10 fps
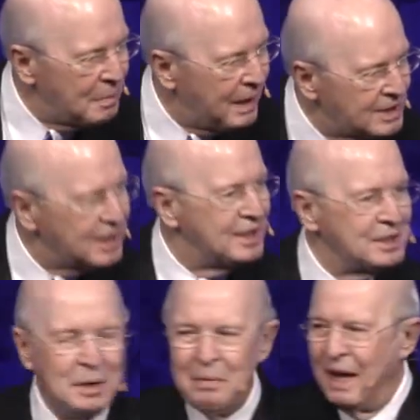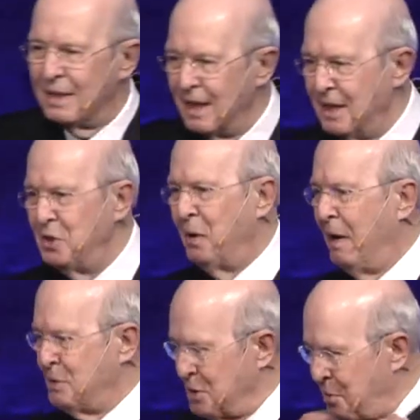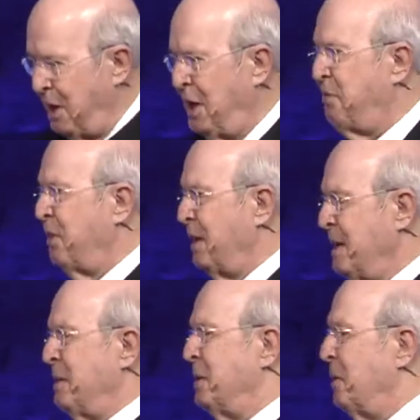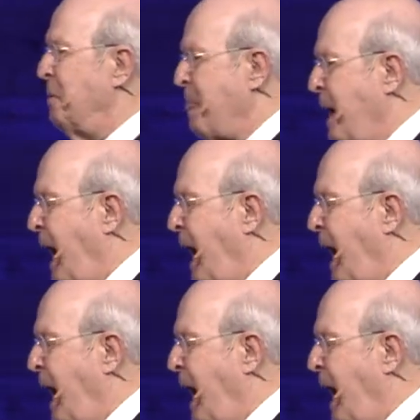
somebody says something like that. You know, I'm just ready for the, you know.